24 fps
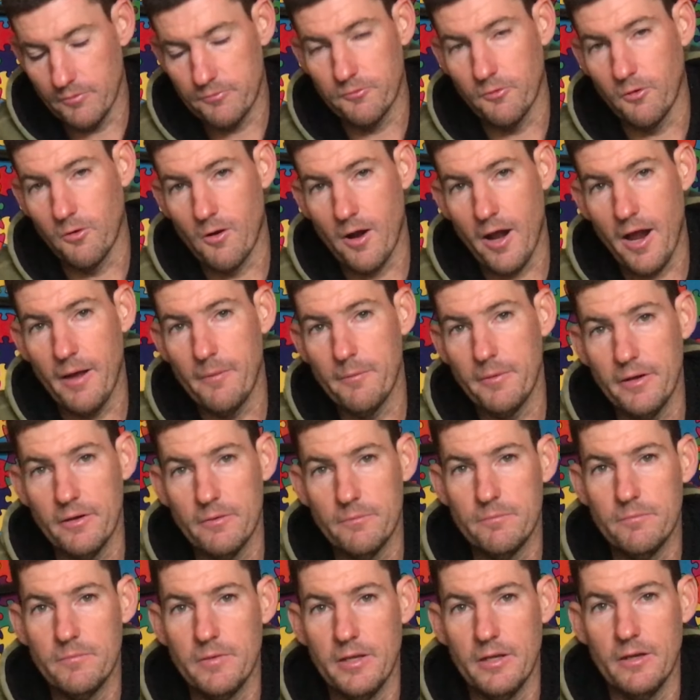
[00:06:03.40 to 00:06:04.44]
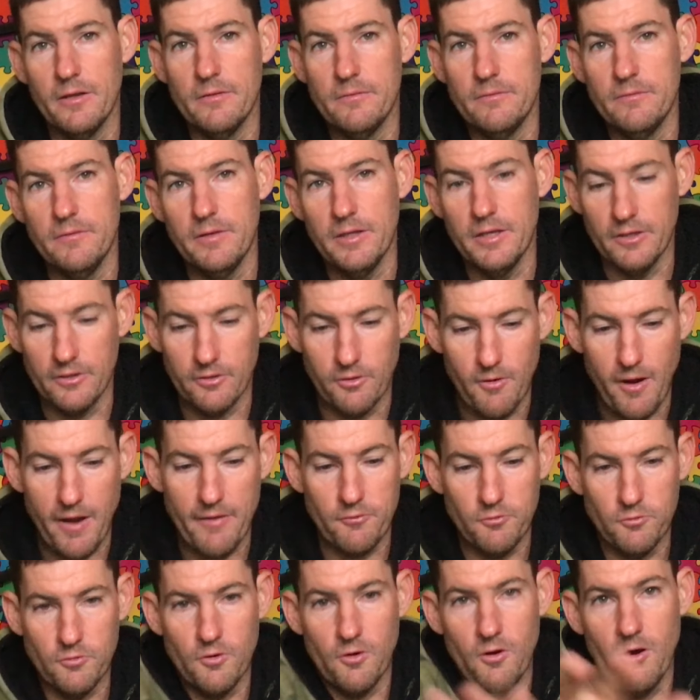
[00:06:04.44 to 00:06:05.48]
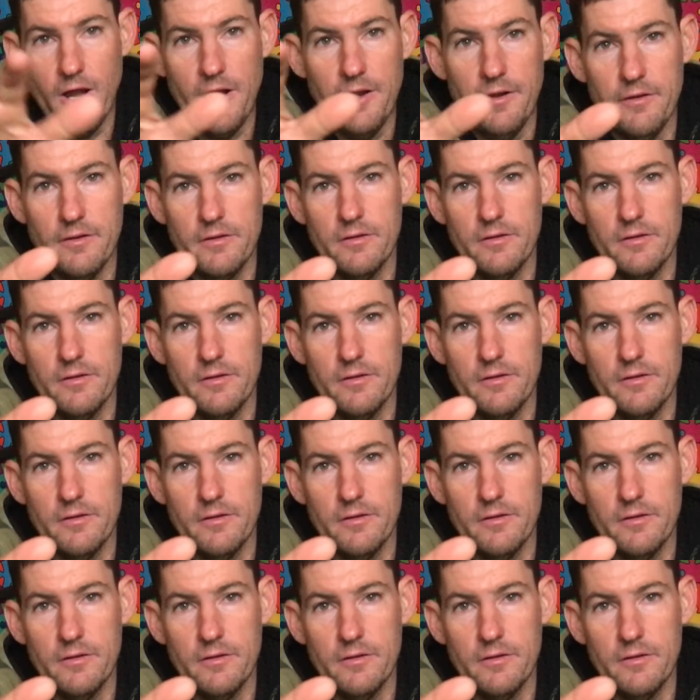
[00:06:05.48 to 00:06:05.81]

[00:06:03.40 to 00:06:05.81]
forearm in a gravel grind.